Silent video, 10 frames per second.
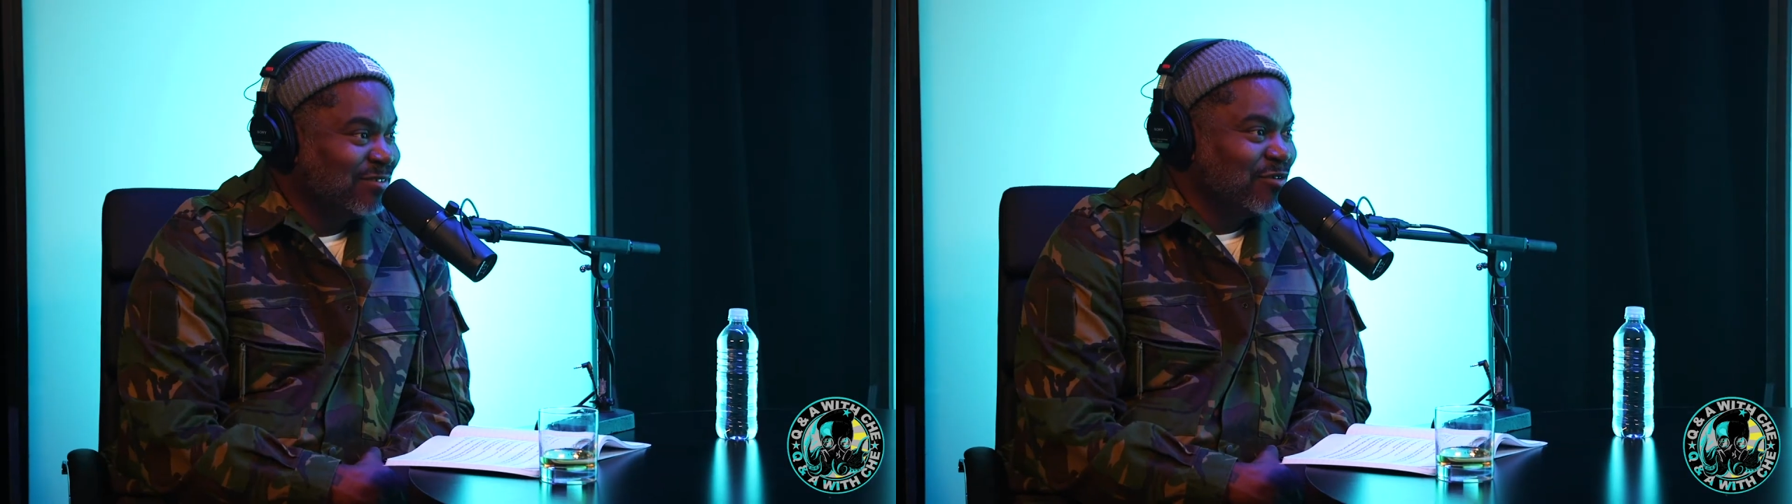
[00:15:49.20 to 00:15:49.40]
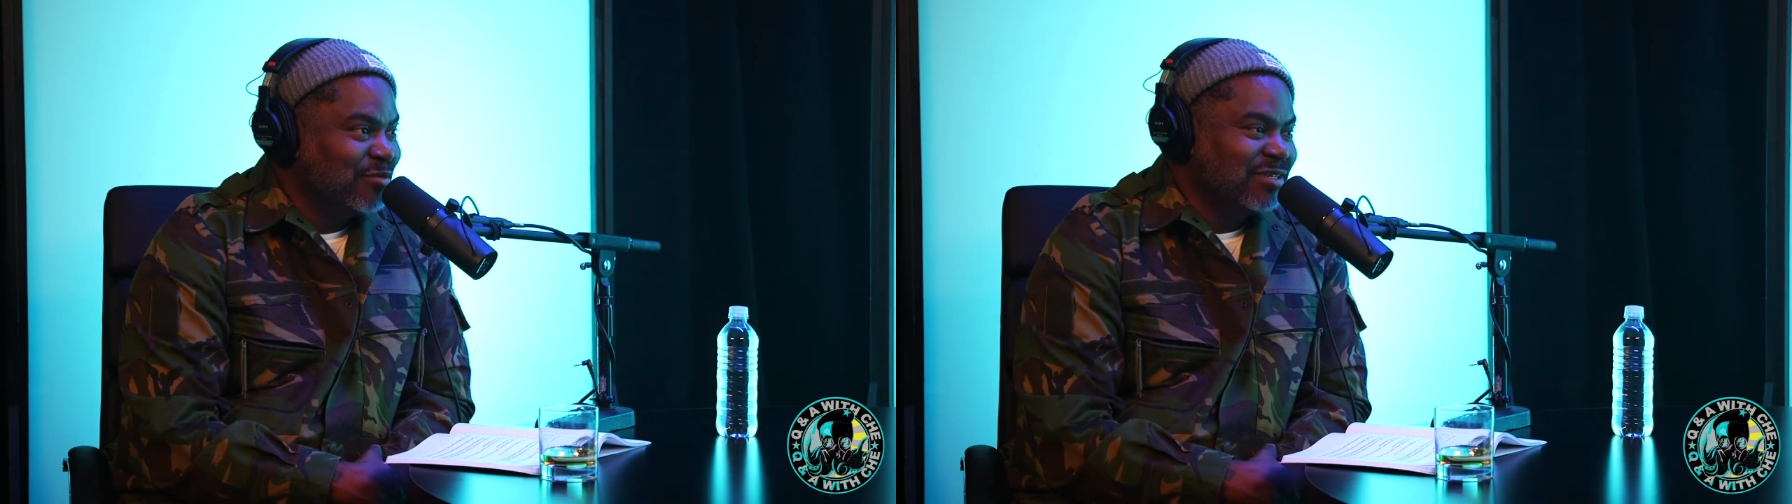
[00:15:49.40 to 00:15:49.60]

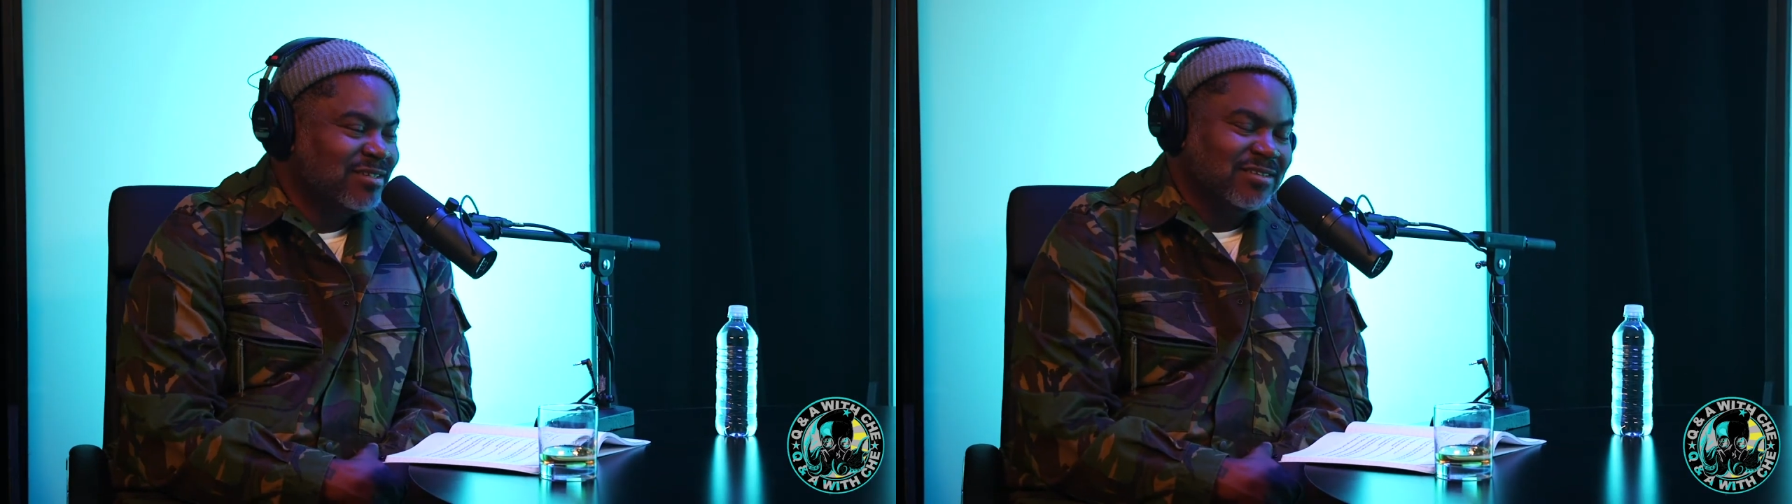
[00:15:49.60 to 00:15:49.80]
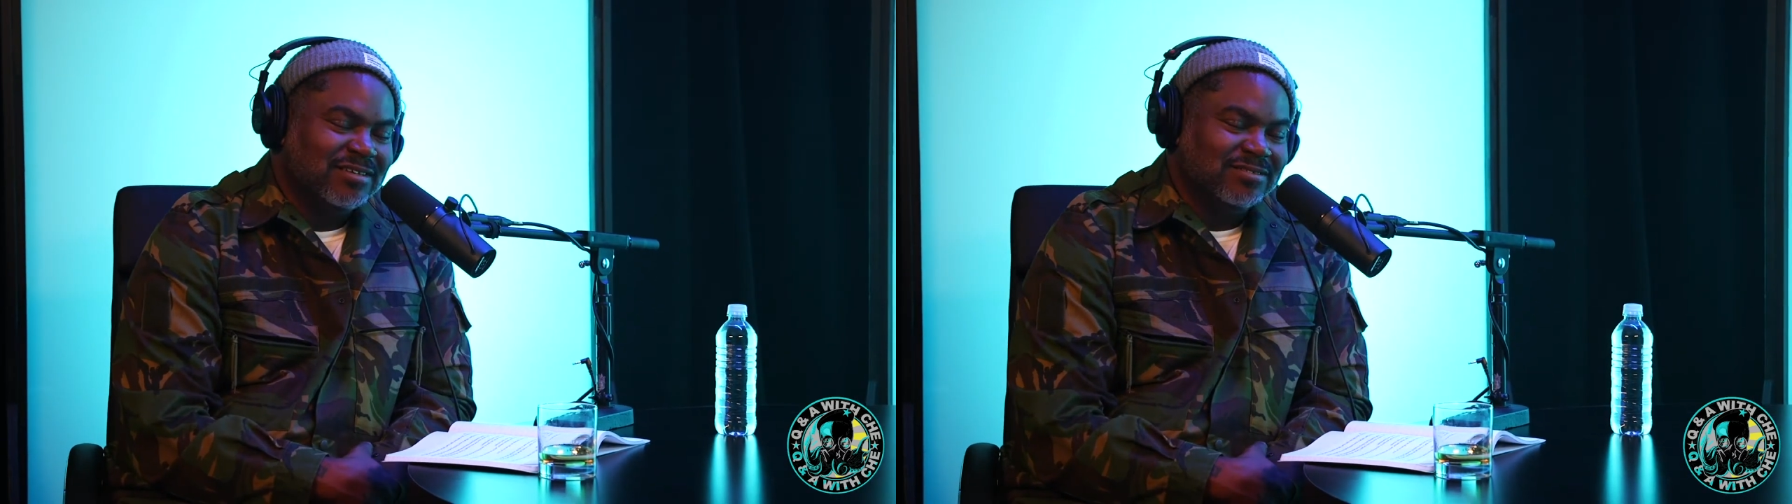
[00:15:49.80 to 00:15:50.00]
You know, fire, I
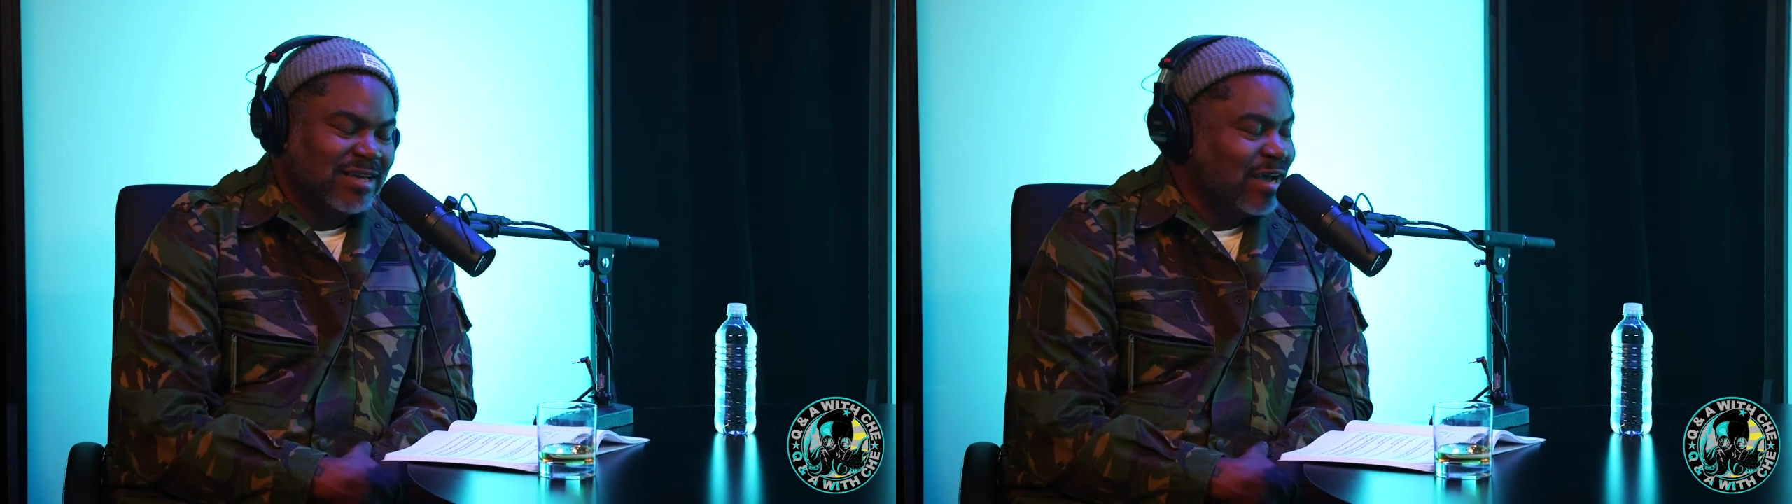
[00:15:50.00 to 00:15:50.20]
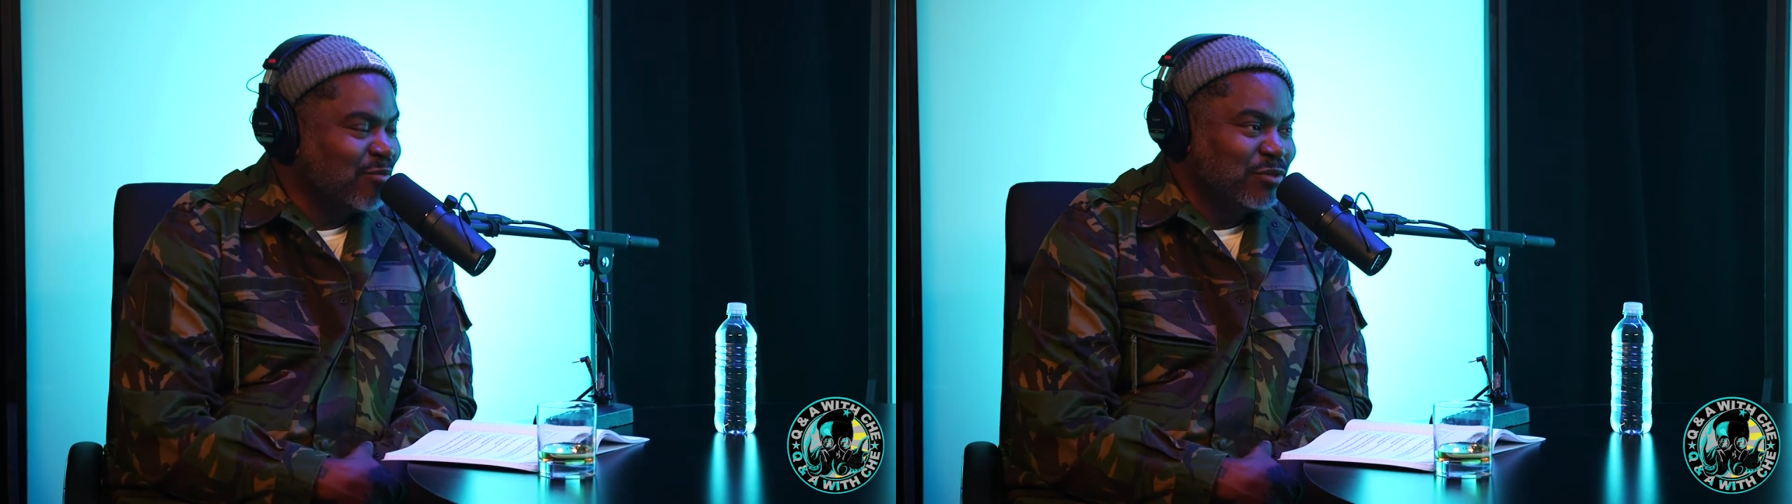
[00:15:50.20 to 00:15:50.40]
mean? yeah, yeah,
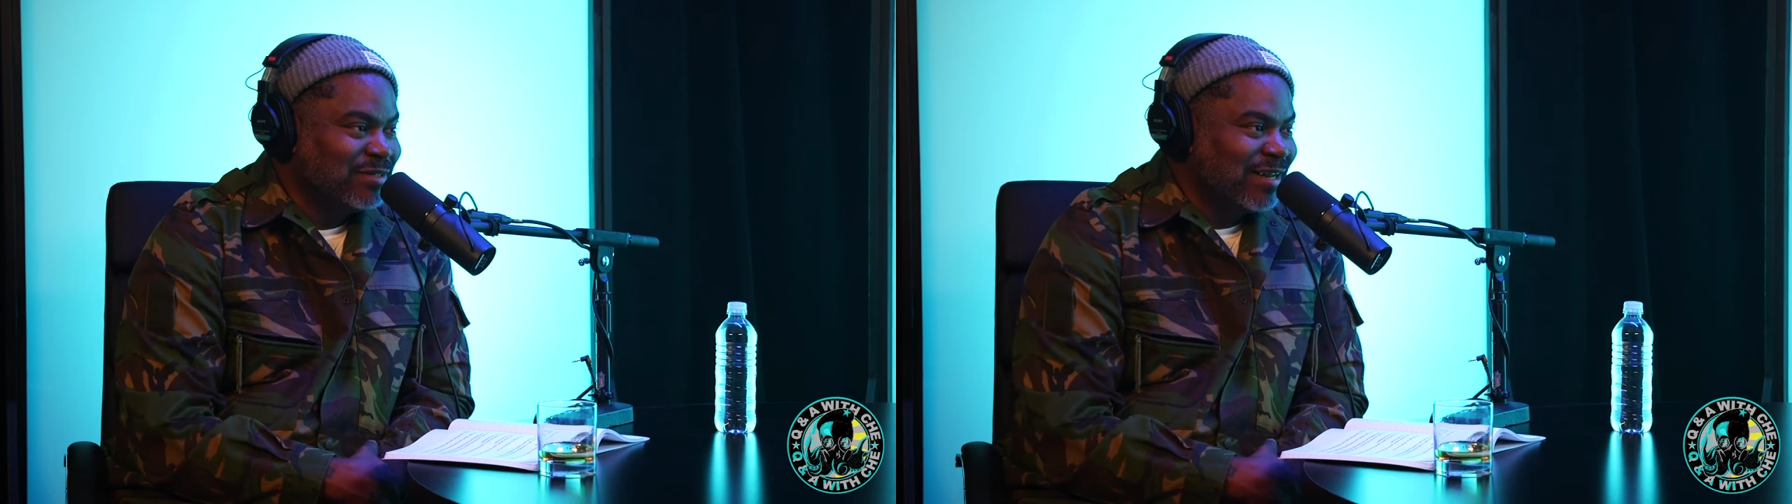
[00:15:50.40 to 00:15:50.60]
gotta put